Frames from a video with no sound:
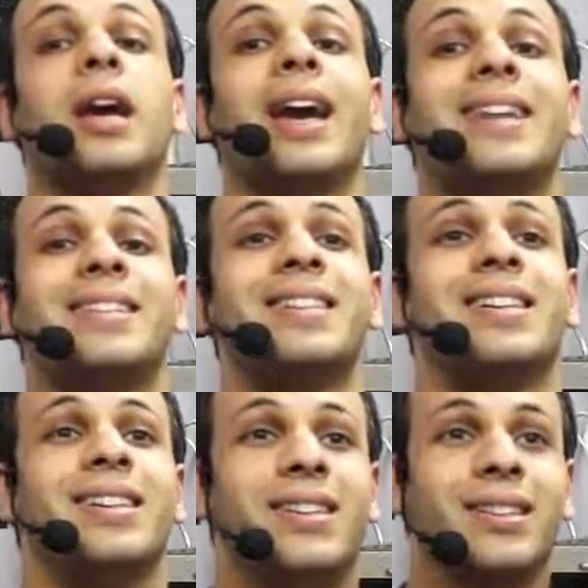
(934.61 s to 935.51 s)
And
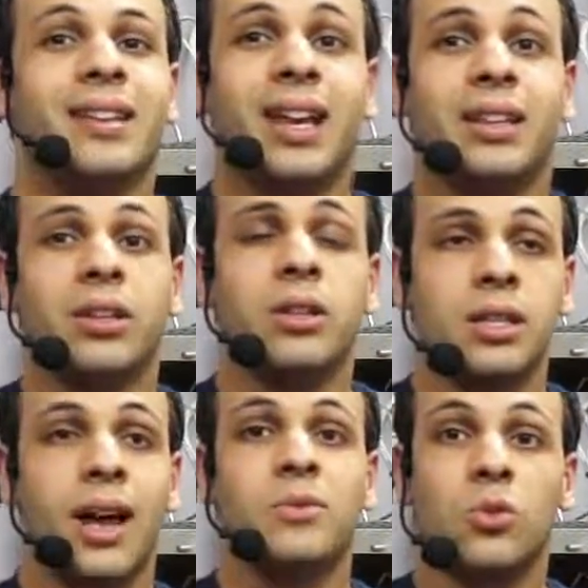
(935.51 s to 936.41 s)
again, there are
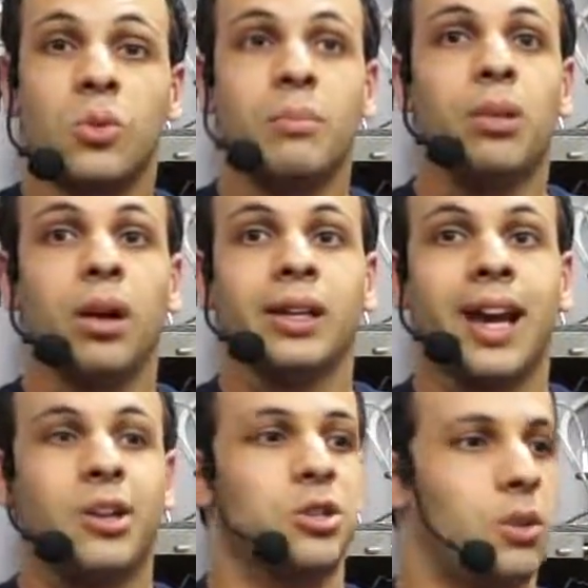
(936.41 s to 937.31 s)
times where
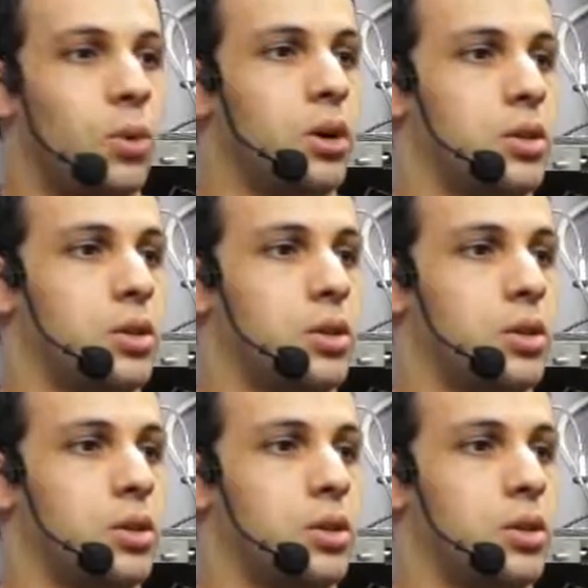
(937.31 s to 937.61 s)
reballing actually